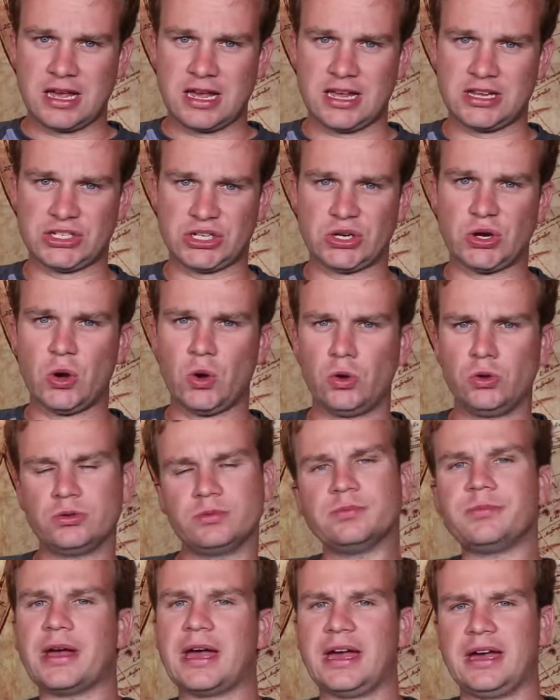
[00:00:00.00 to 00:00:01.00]
is an
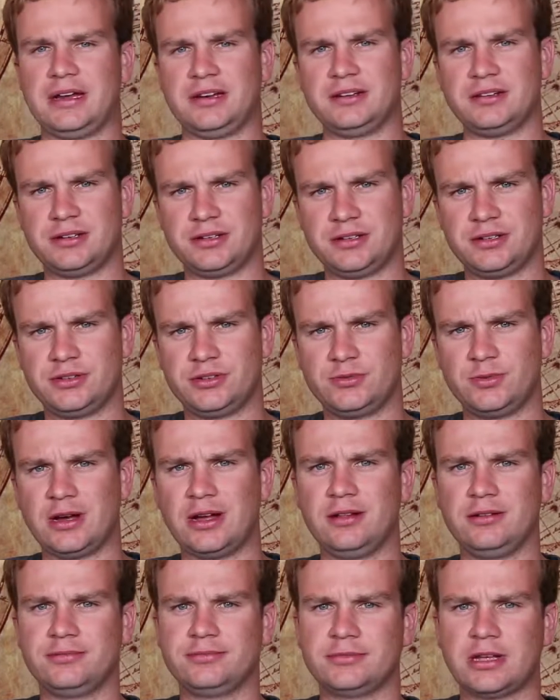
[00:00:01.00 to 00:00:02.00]
old man.
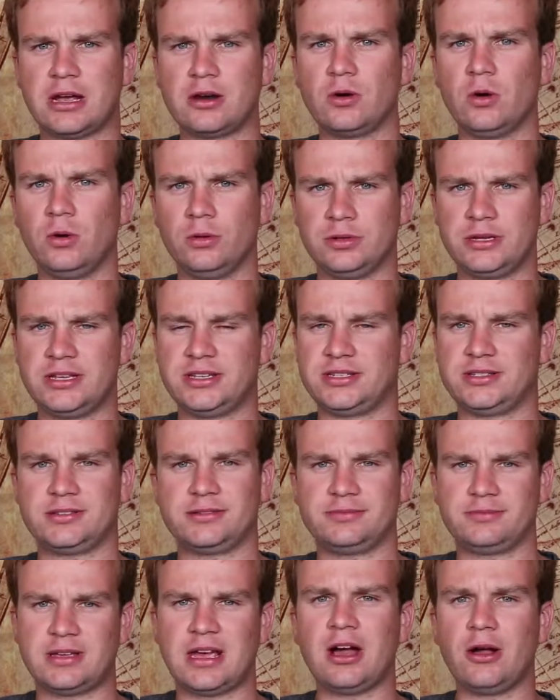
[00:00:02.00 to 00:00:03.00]
Well, not old,
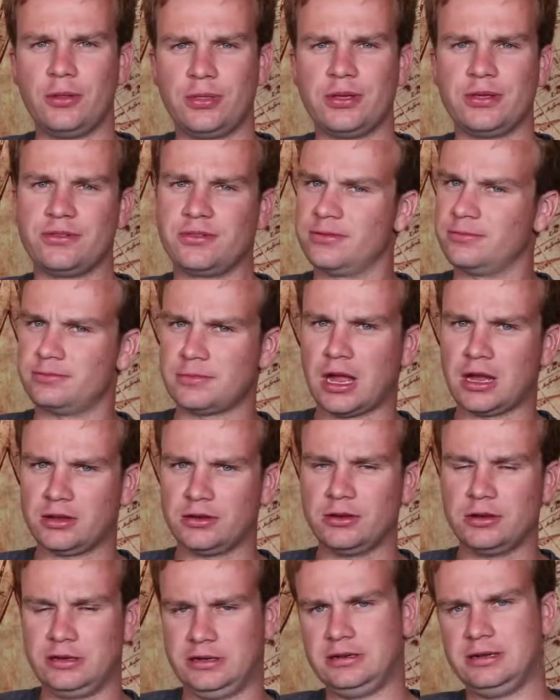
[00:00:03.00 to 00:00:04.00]
his health is not
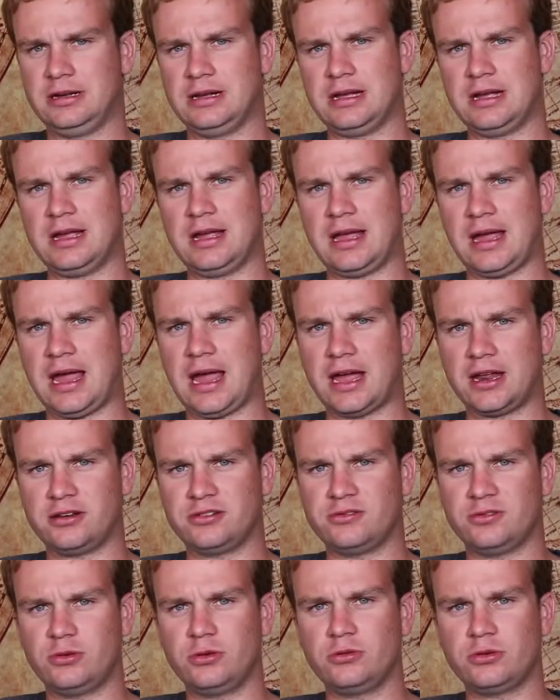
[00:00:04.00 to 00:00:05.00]
good,
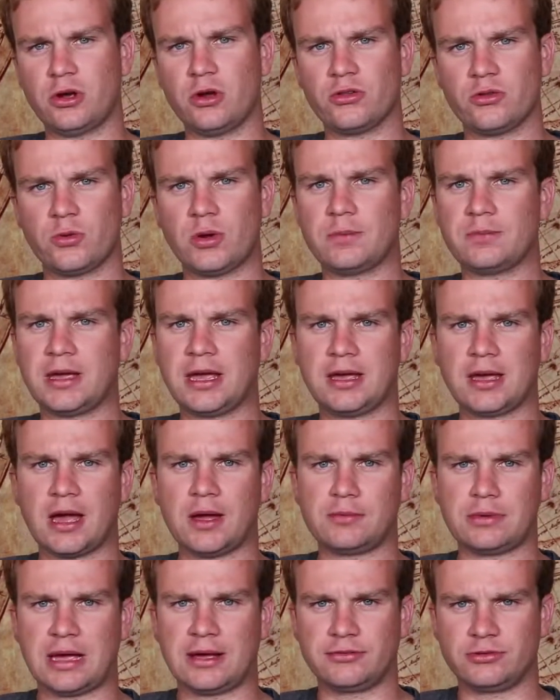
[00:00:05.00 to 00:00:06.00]
and who knows what may
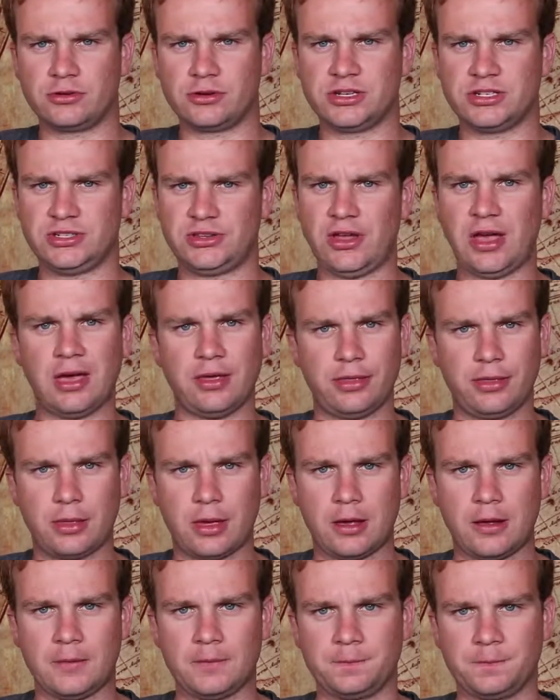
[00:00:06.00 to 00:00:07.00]
come after his death.
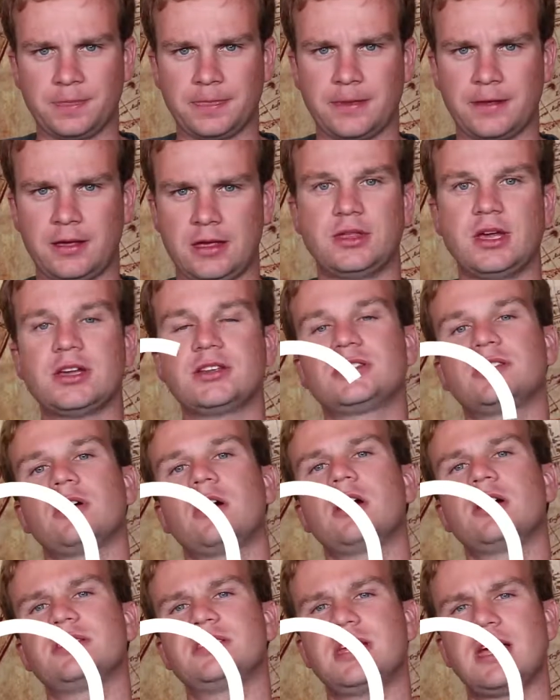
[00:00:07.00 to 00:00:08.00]
Thus,
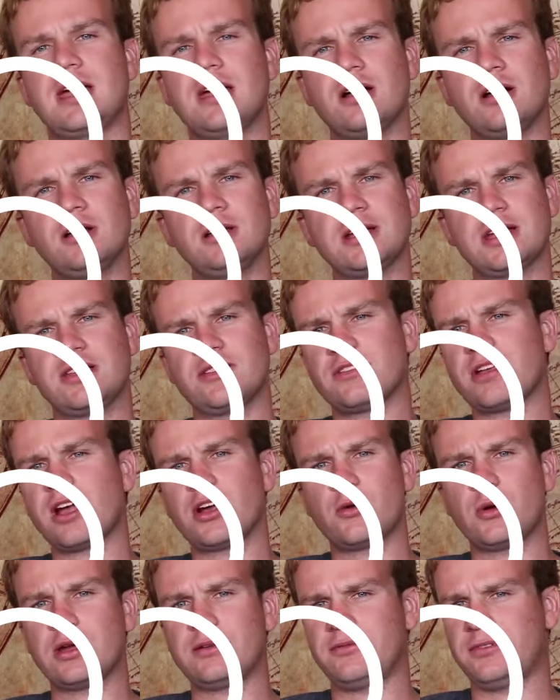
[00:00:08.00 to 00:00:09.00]
our tale is
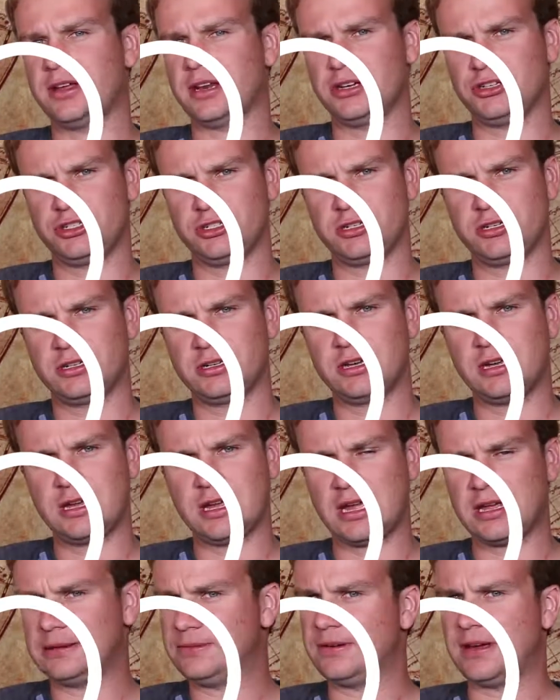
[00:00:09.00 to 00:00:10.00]
not quite finished.
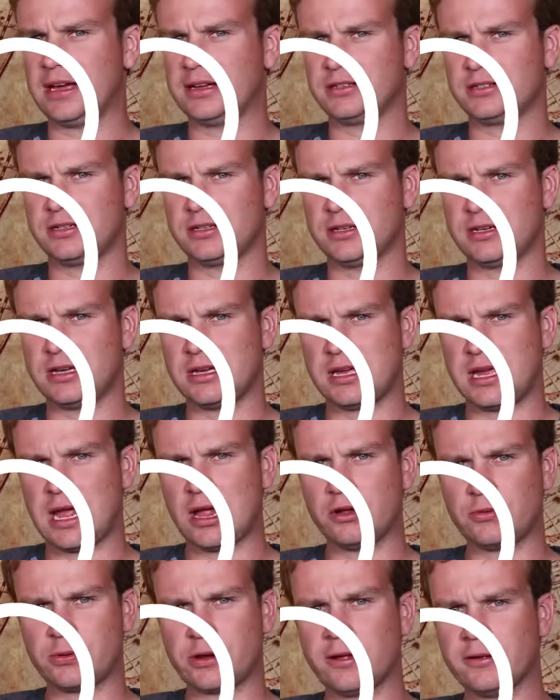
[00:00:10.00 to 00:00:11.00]
In fact, it
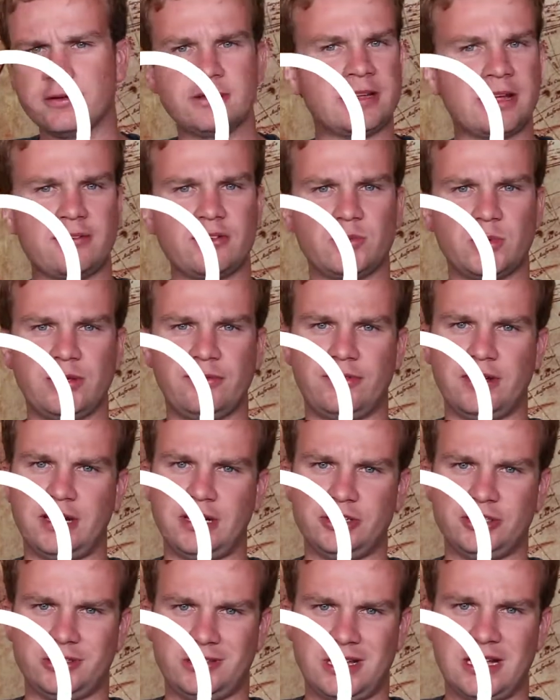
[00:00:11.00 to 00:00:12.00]
will probably never be
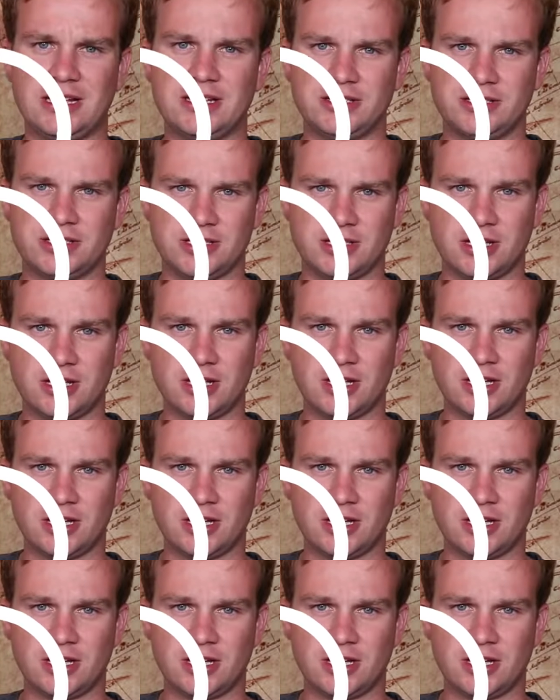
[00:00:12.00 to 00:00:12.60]
finished, as